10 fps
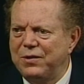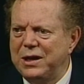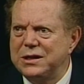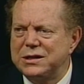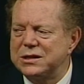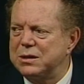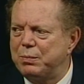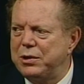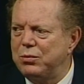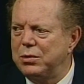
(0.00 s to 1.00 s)
Feelings
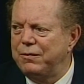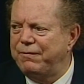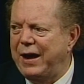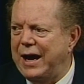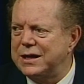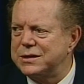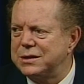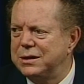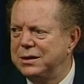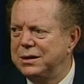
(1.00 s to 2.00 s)
disappear real
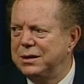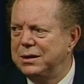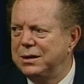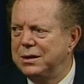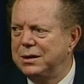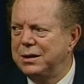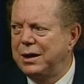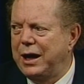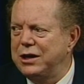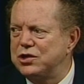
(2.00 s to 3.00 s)
fast.
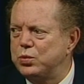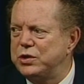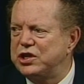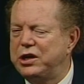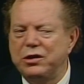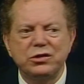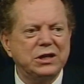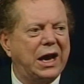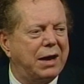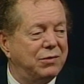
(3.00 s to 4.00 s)
I can switch
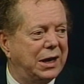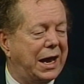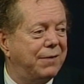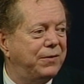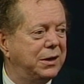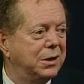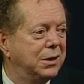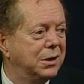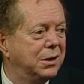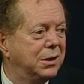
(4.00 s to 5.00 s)
gears and have you
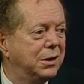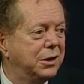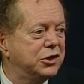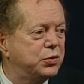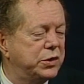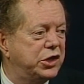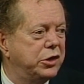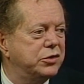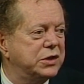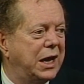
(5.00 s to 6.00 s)
laughing, and
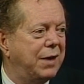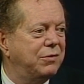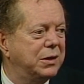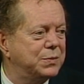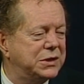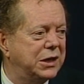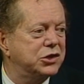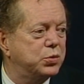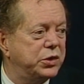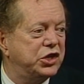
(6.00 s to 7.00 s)
switch gears and have you
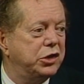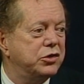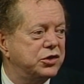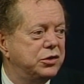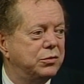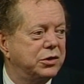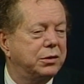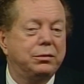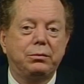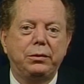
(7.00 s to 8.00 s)
upset, switch gears and you
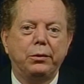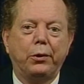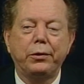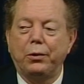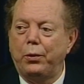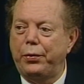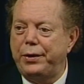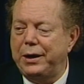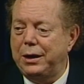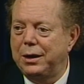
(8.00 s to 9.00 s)
ignore the
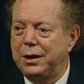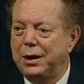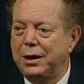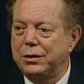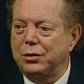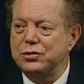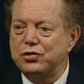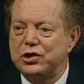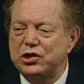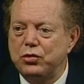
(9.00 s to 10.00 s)
whole thing.
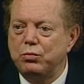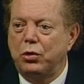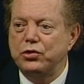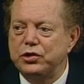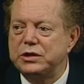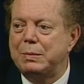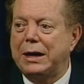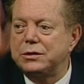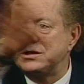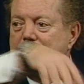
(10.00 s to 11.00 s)
Those are just your emotions
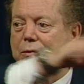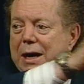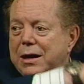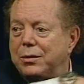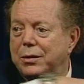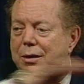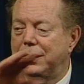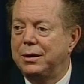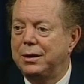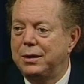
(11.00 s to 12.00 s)
bouncing around.